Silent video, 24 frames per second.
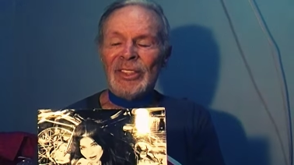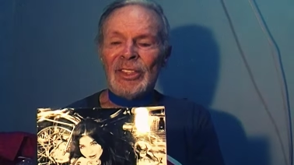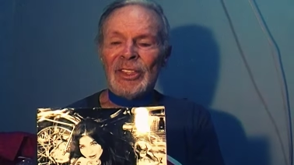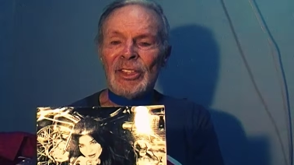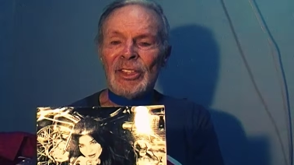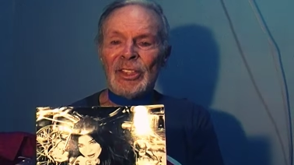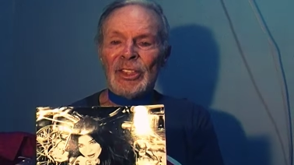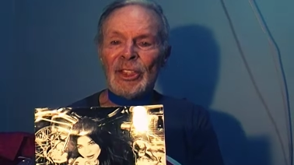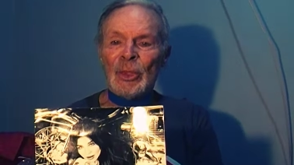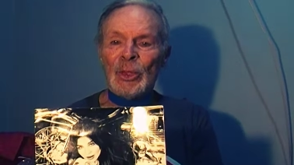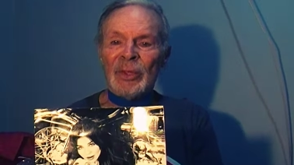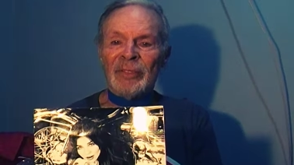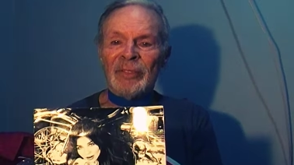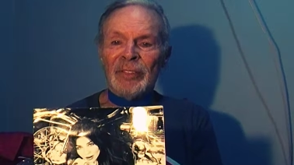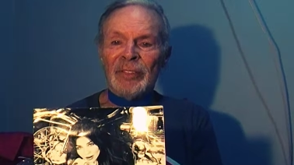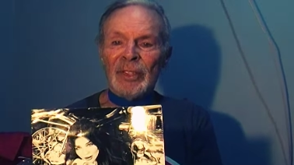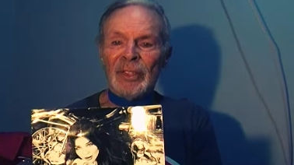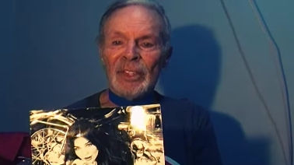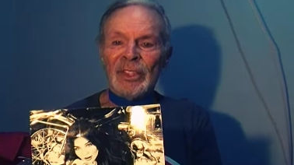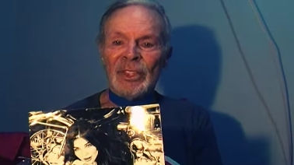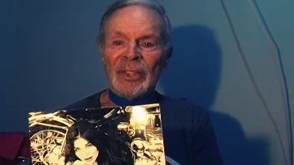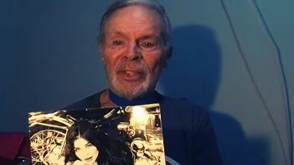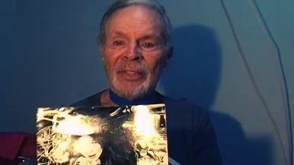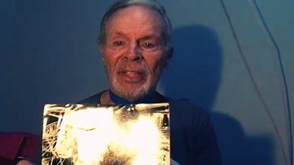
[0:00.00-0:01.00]
Just a
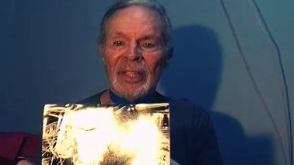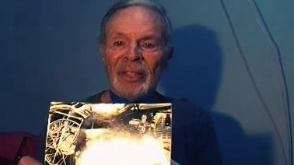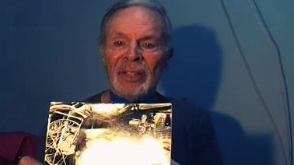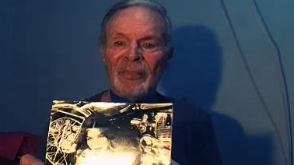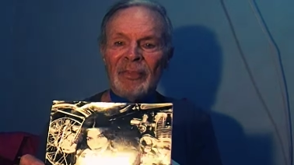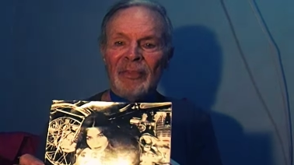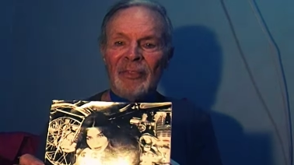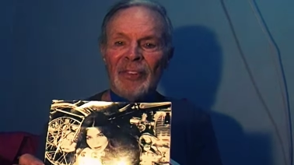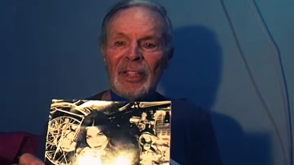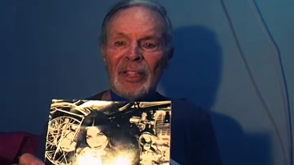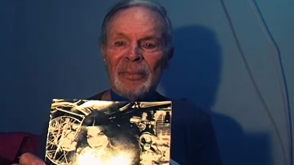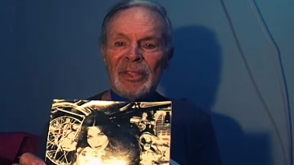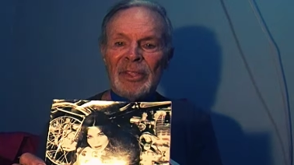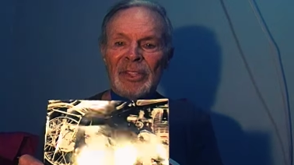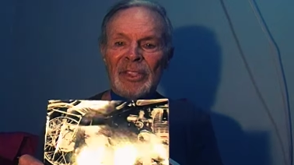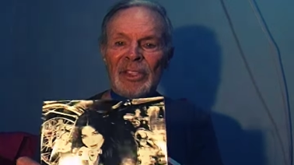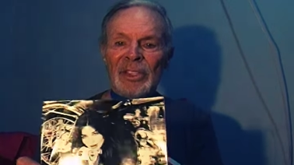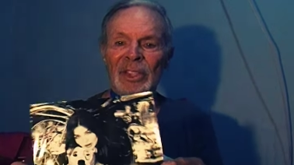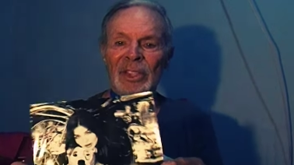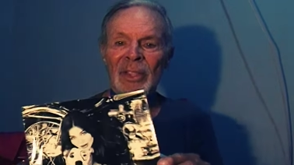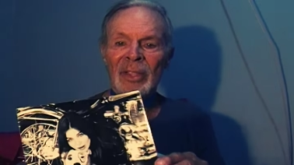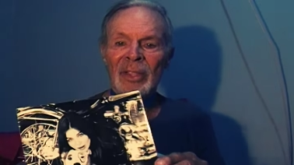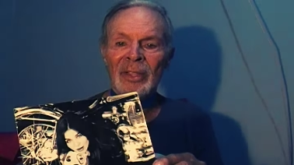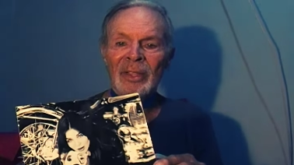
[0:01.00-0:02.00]
short version of that
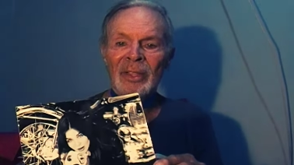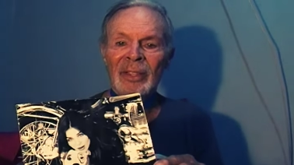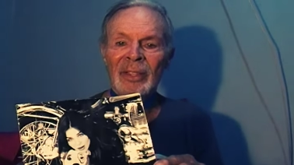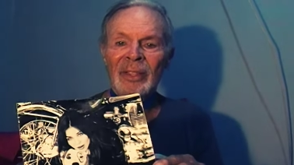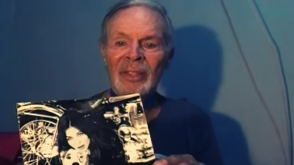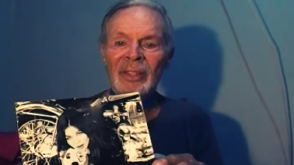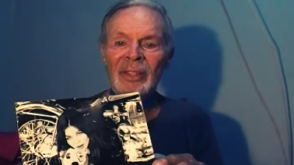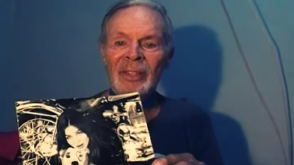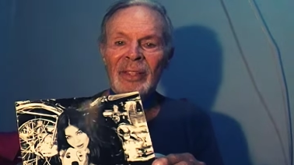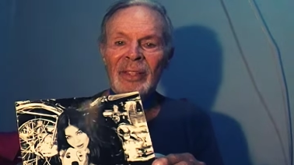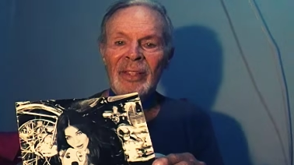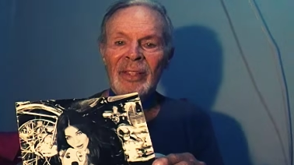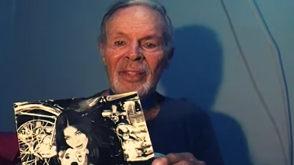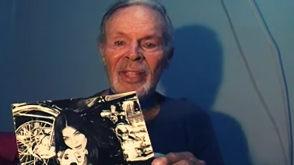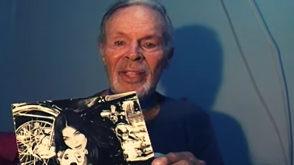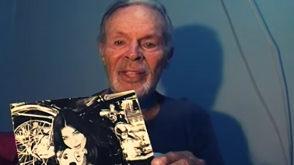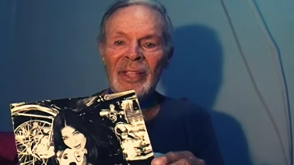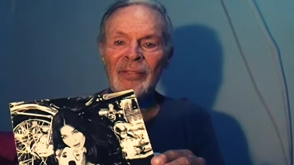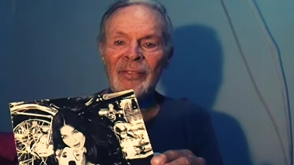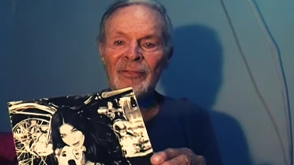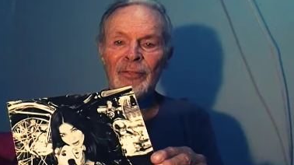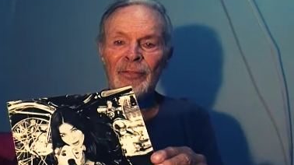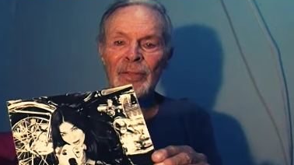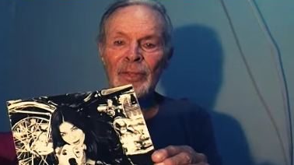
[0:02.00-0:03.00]
famous song,
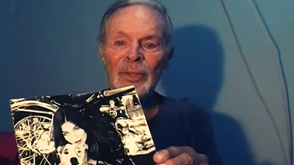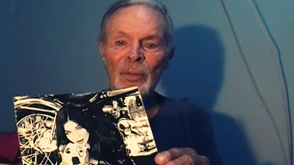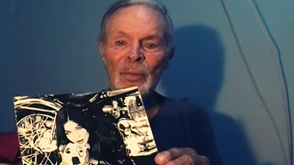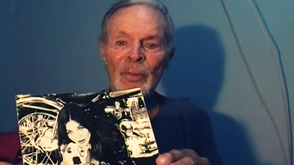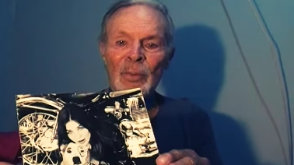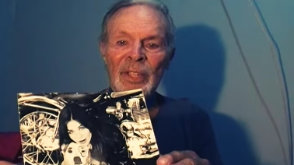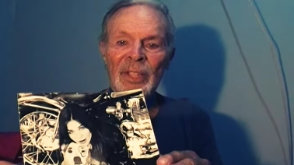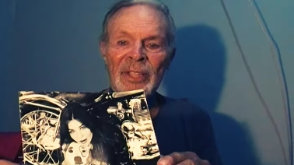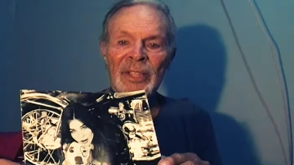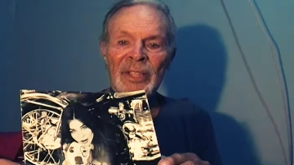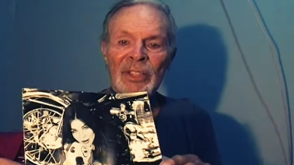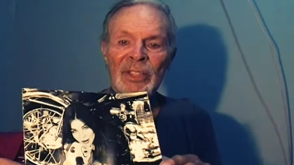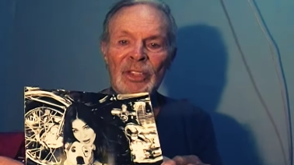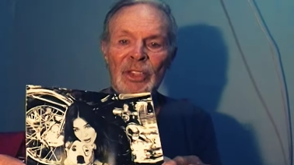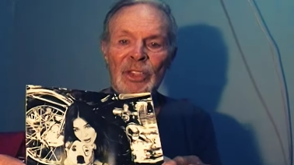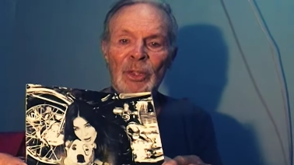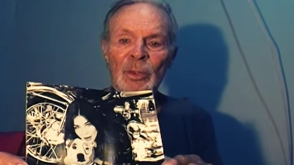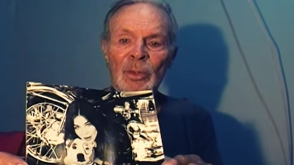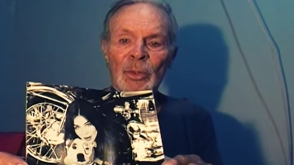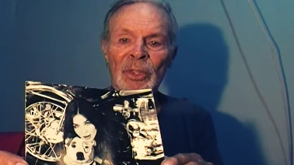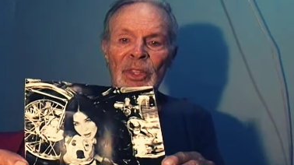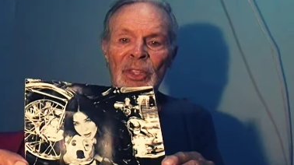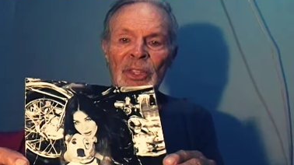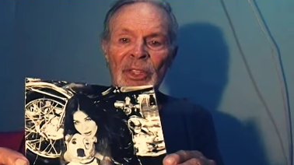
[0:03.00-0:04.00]
and for the way that
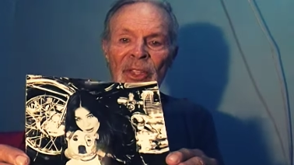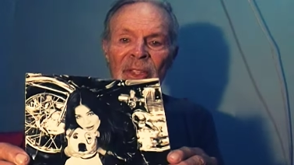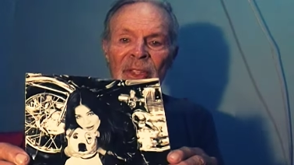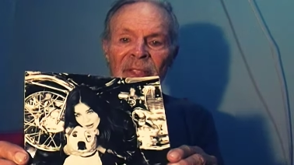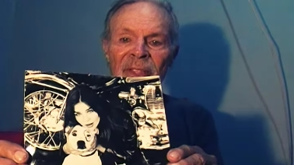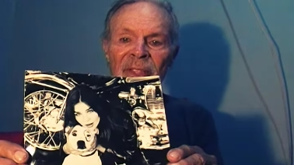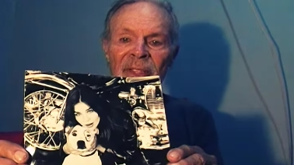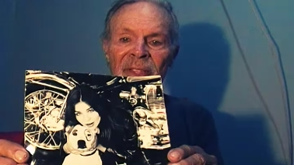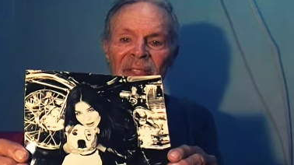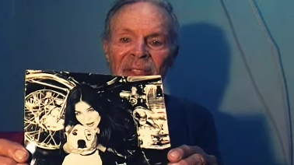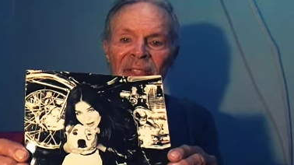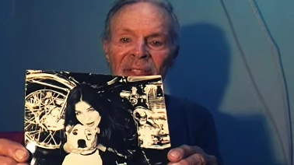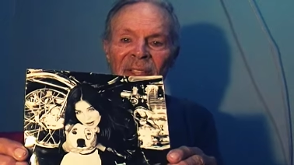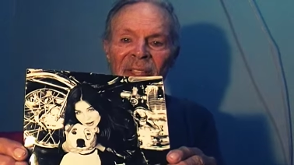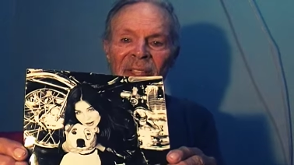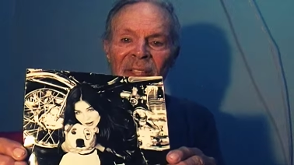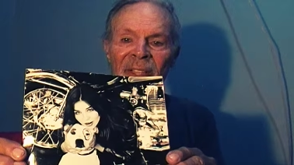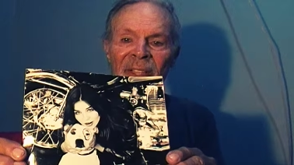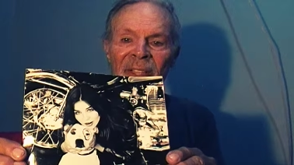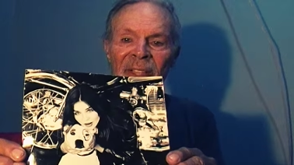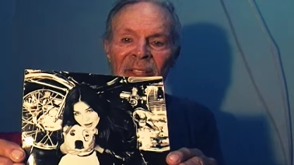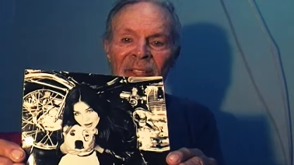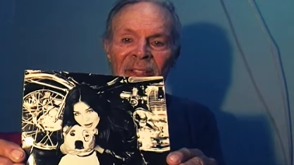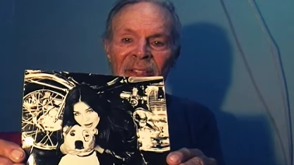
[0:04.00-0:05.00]
June looked
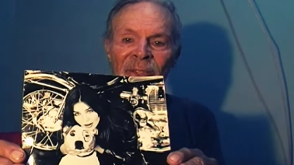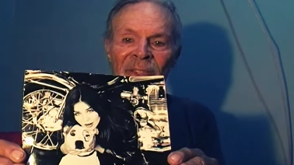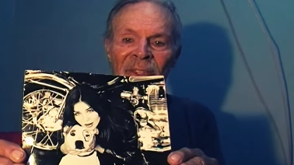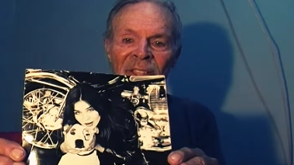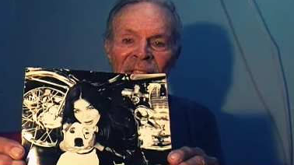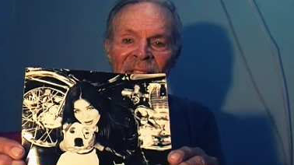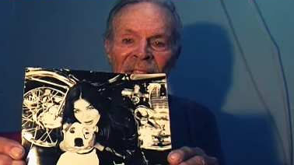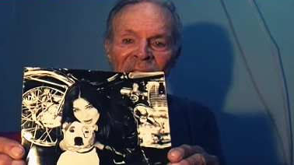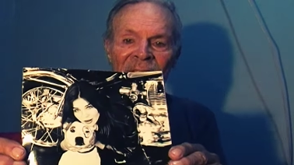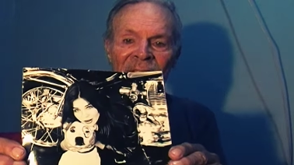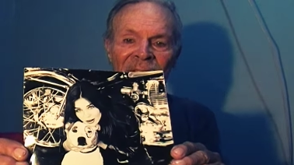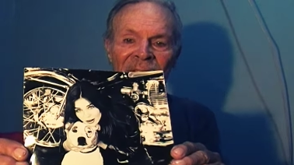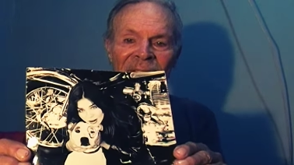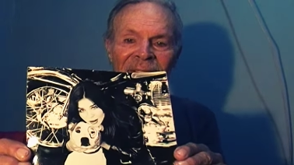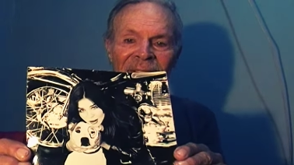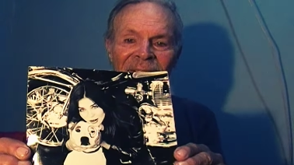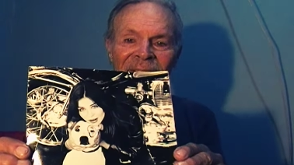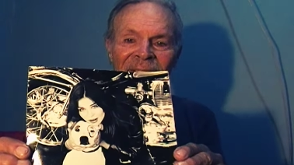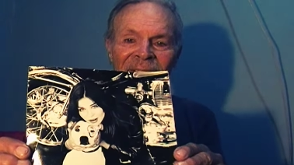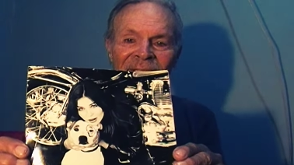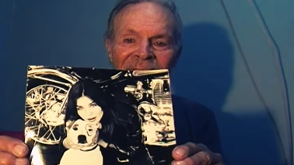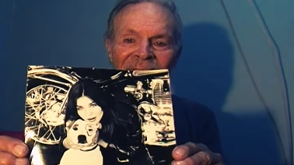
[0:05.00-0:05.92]
tonight.